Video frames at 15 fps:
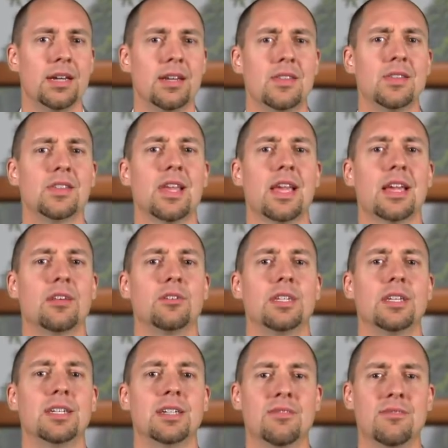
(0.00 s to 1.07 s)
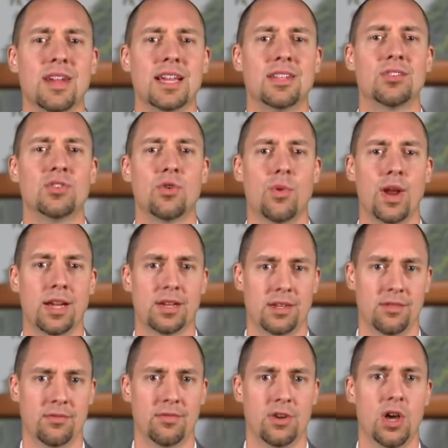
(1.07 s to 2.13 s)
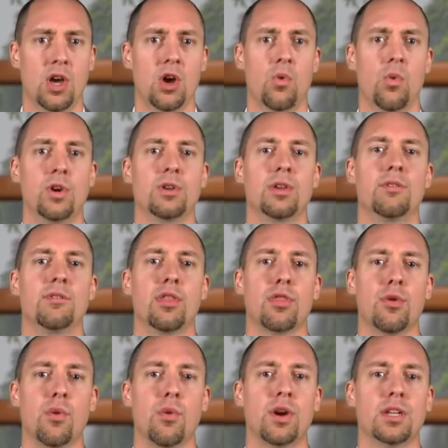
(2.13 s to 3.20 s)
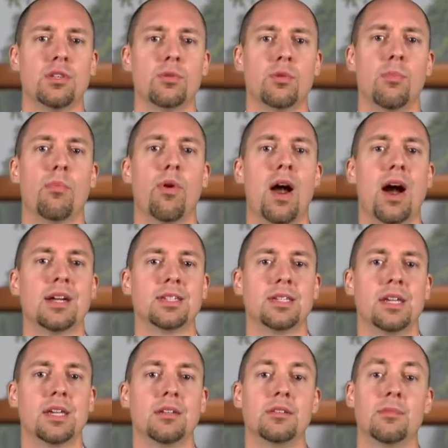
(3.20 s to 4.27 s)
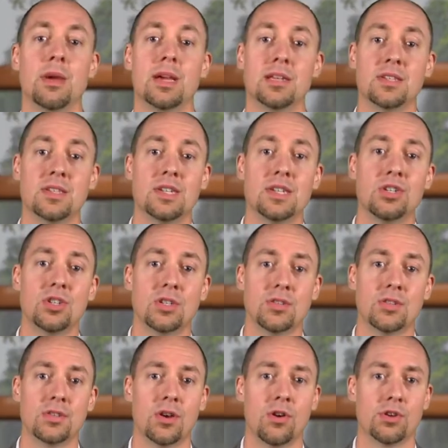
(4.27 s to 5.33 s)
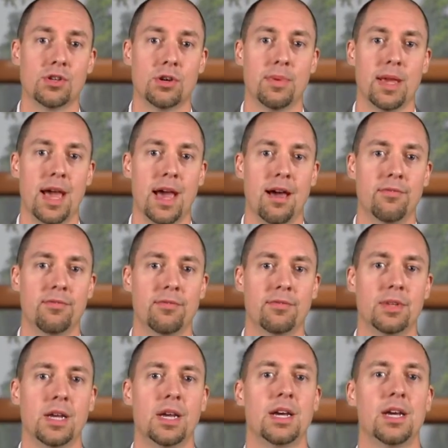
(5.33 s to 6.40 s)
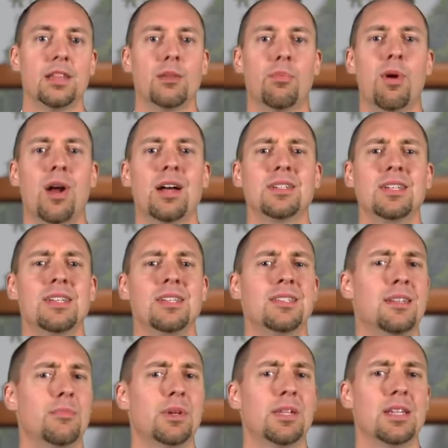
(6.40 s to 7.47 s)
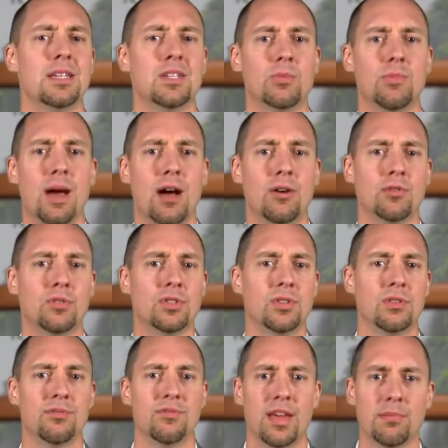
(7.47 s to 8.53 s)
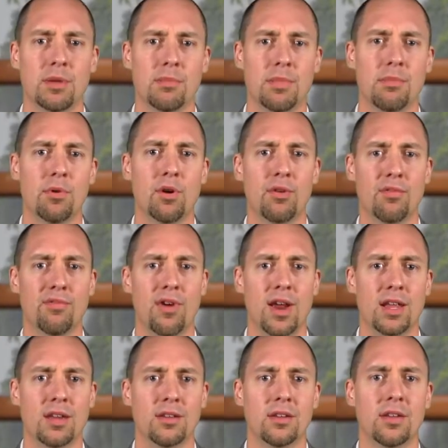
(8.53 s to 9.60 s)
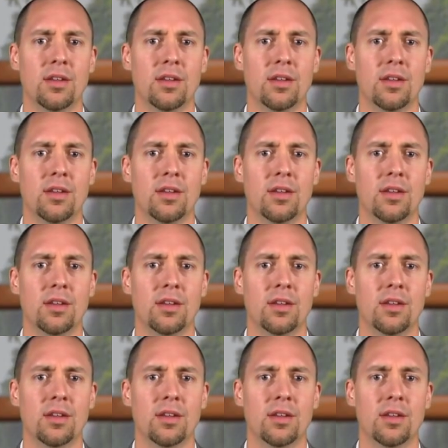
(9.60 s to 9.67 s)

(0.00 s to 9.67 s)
This is handled in an advance directive, where you give authority to a proxy to make decisions on your behalf. The proxy is typically a spouse, family member, or friend.